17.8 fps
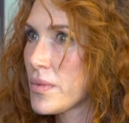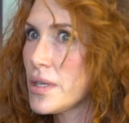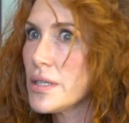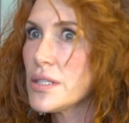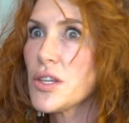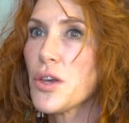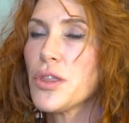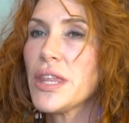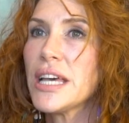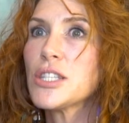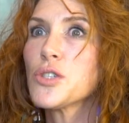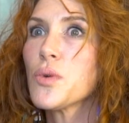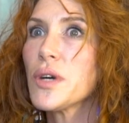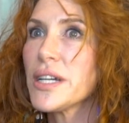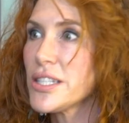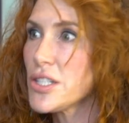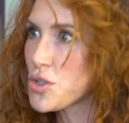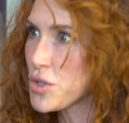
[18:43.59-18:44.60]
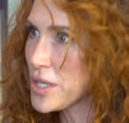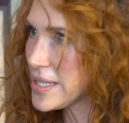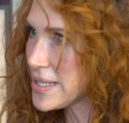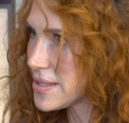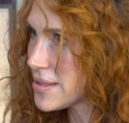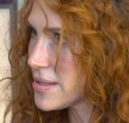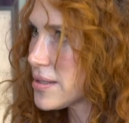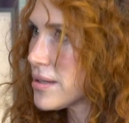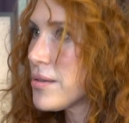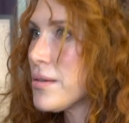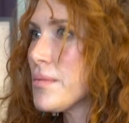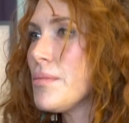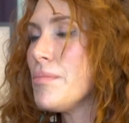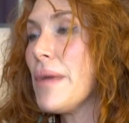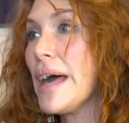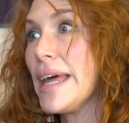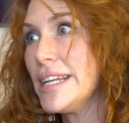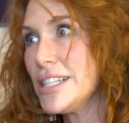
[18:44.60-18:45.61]
So that's why stress
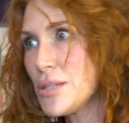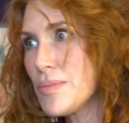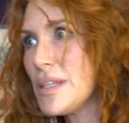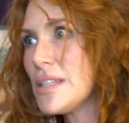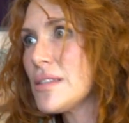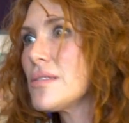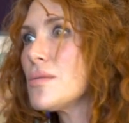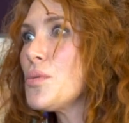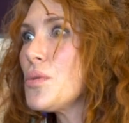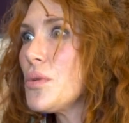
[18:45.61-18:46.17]
management,